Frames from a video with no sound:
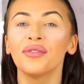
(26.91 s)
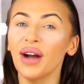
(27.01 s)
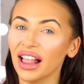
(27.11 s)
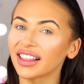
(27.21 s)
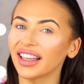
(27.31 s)

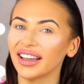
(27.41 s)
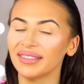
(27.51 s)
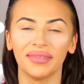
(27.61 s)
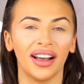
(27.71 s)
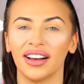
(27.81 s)

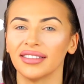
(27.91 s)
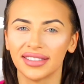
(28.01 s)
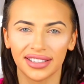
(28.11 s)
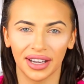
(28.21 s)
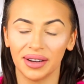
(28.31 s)
Welcome. Oh,
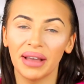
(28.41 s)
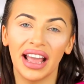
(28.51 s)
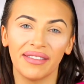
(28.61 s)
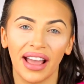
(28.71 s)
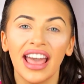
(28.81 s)
stop.
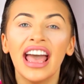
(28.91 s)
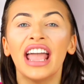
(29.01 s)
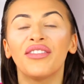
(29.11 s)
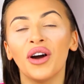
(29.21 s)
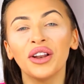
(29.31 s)
Anyway,
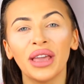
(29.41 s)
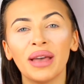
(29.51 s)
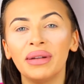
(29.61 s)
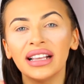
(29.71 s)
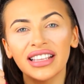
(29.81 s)
if you are new
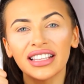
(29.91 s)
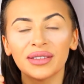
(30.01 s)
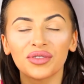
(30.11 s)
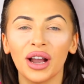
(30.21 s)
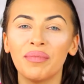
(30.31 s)
here, please hit the
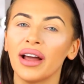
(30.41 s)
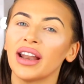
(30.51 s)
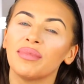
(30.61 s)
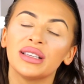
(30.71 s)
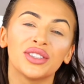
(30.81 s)
subscribe button.
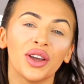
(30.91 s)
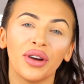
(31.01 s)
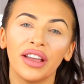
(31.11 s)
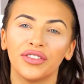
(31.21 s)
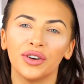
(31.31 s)
I'd be so
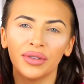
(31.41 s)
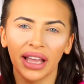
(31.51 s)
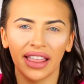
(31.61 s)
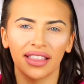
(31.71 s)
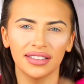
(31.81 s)
grateful.
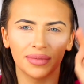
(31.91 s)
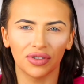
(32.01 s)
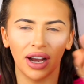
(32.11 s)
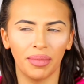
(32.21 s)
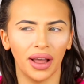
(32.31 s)
Hit the
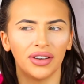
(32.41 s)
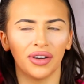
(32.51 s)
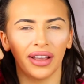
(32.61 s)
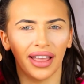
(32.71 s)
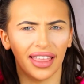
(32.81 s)
subscribe button,
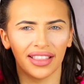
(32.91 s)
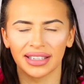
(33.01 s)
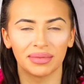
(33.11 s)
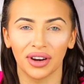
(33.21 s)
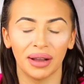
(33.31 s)
not hit the
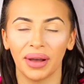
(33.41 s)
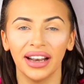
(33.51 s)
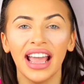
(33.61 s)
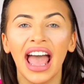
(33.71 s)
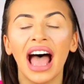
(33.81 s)
subscribe button.